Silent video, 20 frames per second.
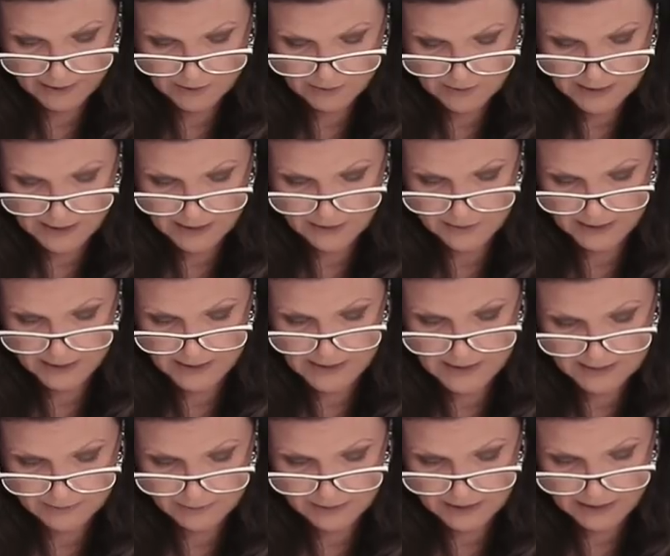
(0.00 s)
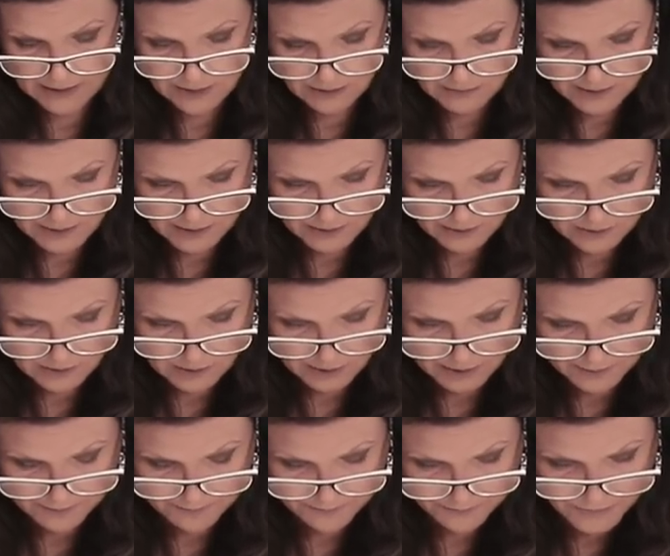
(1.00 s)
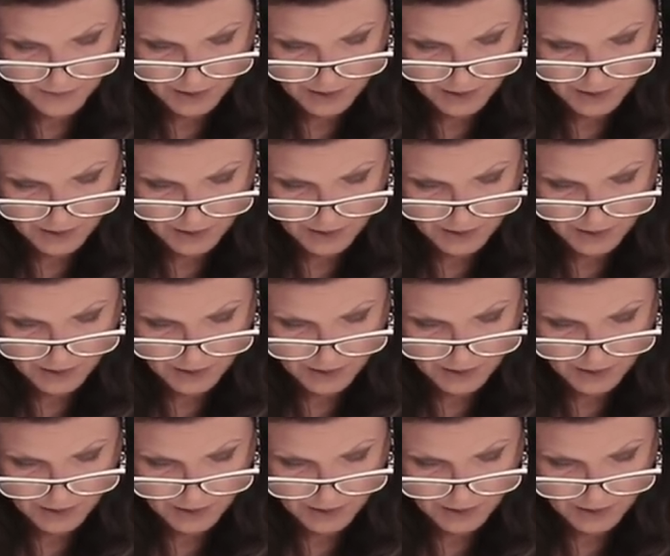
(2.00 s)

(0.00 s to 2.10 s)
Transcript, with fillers: like those colors. I need some yellow in there, don't I?